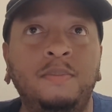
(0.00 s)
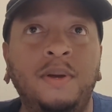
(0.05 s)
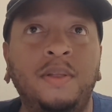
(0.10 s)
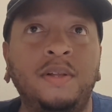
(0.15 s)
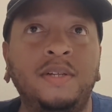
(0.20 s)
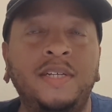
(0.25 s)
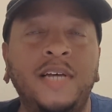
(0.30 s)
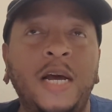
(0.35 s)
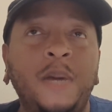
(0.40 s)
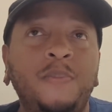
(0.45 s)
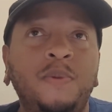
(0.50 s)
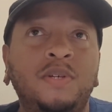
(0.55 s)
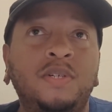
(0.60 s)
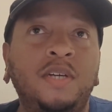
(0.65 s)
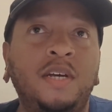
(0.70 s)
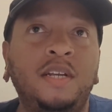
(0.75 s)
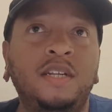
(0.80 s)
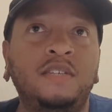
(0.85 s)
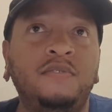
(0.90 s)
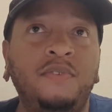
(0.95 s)
By the time you're
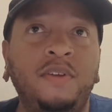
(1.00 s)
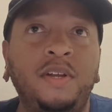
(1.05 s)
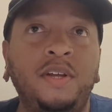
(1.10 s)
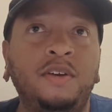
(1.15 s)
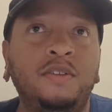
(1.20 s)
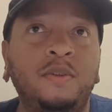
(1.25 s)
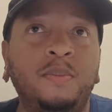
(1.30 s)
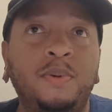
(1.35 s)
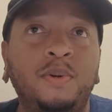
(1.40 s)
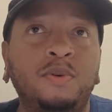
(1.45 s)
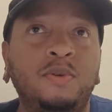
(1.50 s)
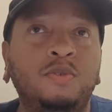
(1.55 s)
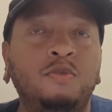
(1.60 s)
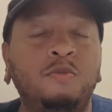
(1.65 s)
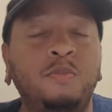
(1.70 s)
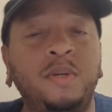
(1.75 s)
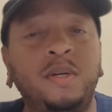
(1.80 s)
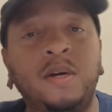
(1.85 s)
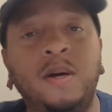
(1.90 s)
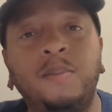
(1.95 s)
seeing this video, the post
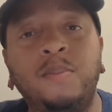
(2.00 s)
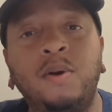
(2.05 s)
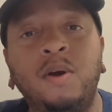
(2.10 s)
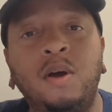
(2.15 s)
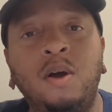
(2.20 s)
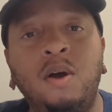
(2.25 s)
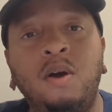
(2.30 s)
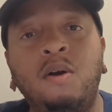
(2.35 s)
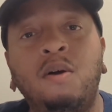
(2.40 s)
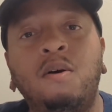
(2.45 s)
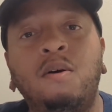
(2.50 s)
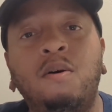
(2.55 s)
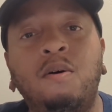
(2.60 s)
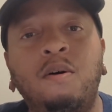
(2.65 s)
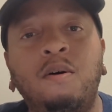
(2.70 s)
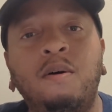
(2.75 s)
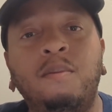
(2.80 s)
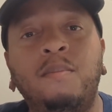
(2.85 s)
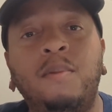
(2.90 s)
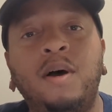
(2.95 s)
will be up
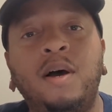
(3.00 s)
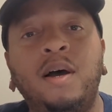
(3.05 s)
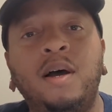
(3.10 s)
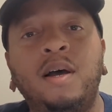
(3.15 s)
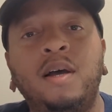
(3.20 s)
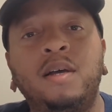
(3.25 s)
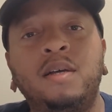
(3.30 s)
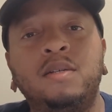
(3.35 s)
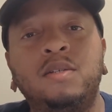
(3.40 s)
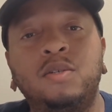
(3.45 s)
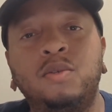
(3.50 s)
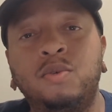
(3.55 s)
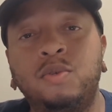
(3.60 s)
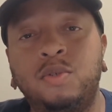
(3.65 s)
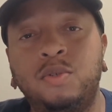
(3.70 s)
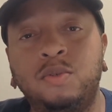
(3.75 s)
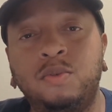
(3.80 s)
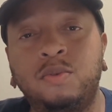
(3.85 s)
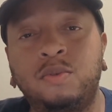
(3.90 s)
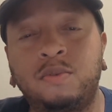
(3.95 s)
on my
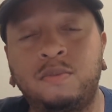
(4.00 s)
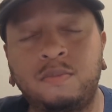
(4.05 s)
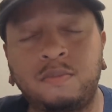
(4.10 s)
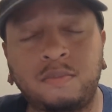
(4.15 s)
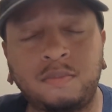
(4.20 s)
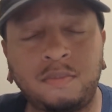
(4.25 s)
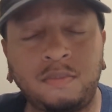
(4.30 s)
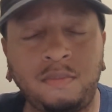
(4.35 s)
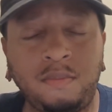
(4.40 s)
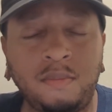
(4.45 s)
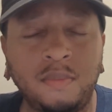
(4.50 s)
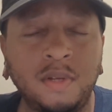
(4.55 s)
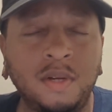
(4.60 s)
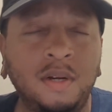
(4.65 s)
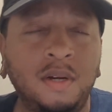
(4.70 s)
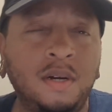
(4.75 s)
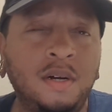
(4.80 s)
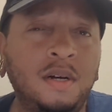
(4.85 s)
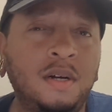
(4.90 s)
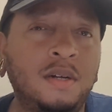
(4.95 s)
socials,
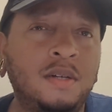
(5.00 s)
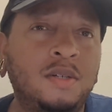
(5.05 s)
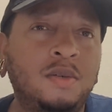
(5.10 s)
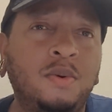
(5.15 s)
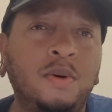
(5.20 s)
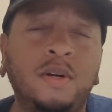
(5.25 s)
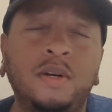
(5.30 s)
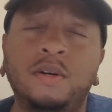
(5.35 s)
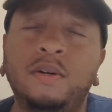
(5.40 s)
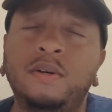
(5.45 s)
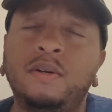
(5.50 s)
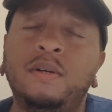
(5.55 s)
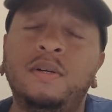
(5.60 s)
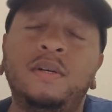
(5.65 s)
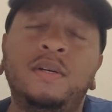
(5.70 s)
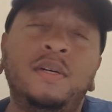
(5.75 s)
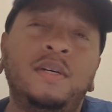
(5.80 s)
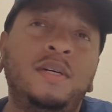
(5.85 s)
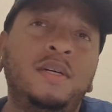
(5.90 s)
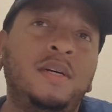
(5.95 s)
Twitter,
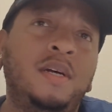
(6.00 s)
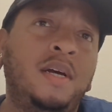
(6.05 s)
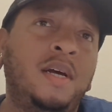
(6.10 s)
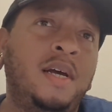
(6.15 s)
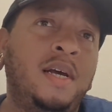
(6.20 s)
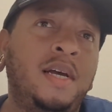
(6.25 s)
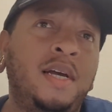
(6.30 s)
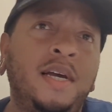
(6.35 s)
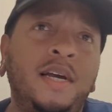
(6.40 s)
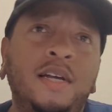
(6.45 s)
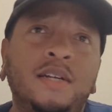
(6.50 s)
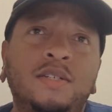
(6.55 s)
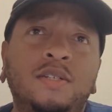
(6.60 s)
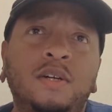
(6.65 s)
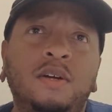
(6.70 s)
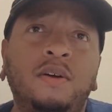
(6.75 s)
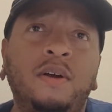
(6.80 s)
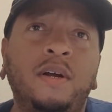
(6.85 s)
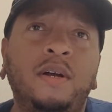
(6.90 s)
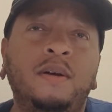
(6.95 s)

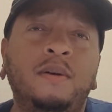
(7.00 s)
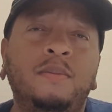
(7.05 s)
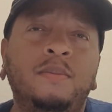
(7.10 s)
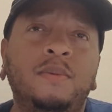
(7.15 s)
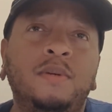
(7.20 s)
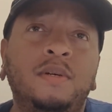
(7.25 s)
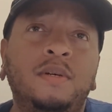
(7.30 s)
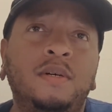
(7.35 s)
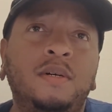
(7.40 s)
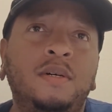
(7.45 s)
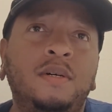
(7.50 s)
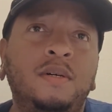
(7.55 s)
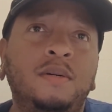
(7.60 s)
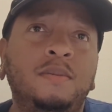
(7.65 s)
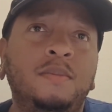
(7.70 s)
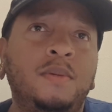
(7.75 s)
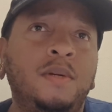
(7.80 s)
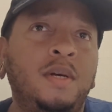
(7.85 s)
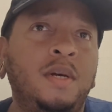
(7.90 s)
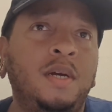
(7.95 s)
Instagram,
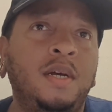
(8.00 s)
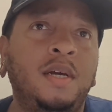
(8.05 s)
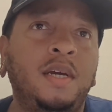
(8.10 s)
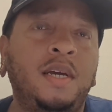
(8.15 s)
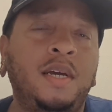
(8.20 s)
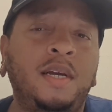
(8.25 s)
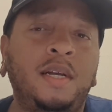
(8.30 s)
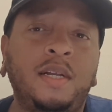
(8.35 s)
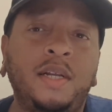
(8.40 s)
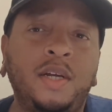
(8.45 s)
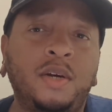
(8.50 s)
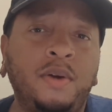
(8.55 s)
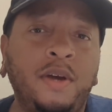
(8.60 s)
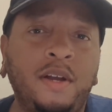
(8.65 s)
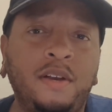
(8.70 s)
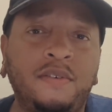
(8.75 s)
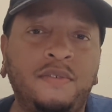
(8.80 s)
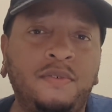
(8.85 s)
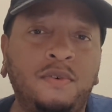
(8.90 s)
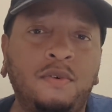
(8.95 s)

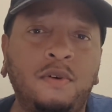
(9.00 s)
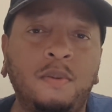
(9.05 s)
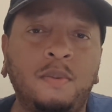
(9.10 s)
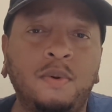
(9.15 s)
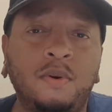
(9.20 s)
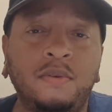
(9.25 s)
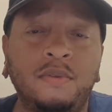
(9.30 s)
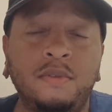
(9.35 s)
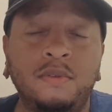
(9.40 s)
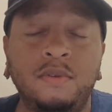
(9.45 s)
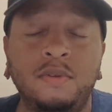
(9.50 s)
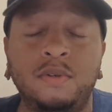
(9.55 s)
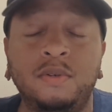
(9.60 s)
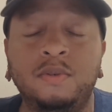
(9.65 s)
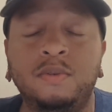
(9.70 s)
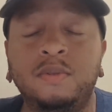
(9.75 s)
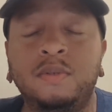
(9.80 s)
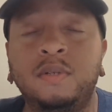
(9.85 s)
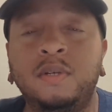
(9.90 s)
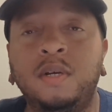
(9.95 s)
KingLeo84 and both of
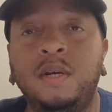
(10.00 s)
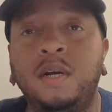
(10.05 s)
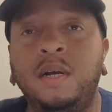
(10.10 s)
those.